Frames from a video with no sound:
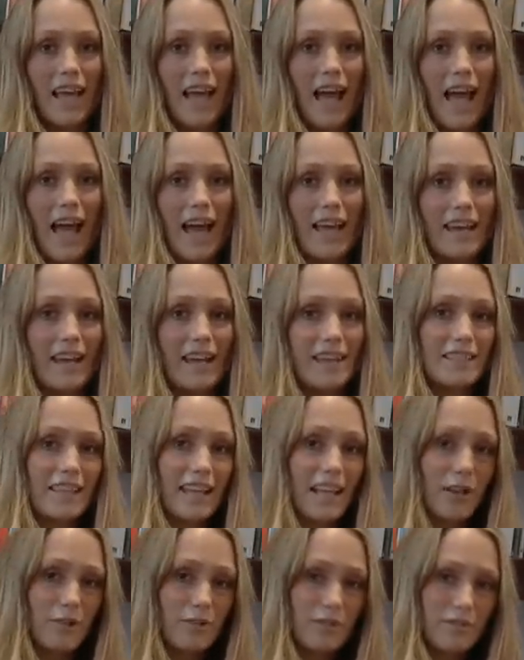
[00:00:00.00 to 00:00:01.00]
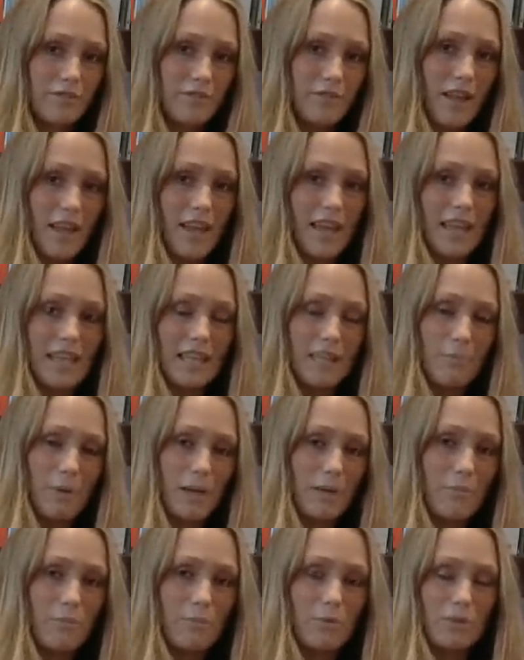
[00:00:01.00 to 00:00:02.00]
and asking lots of
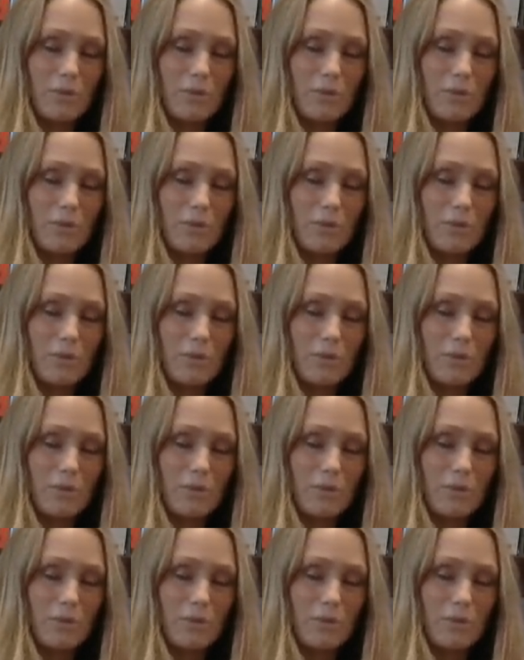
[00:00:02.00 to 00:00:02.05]
independent